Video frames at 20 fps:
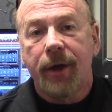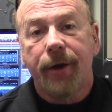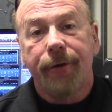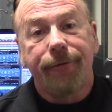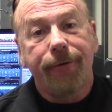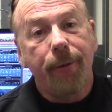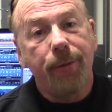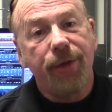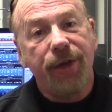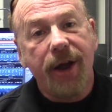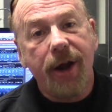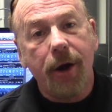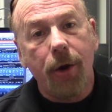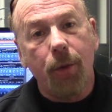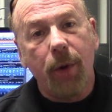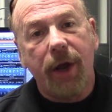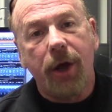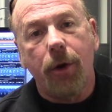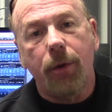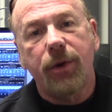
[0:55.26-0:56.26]
From there,
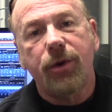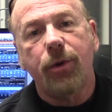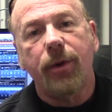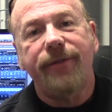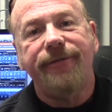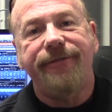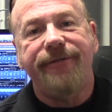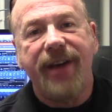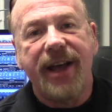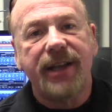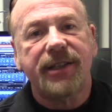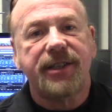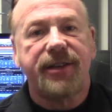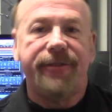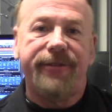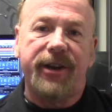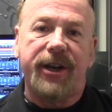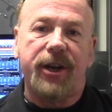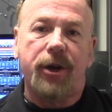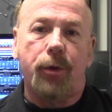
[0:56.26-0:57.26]
we go into advanced
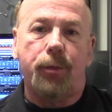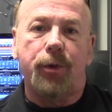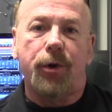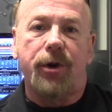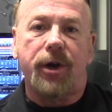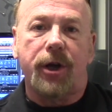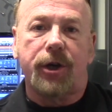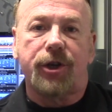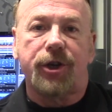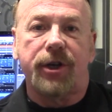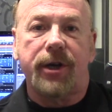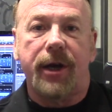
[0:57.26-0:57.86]
video production.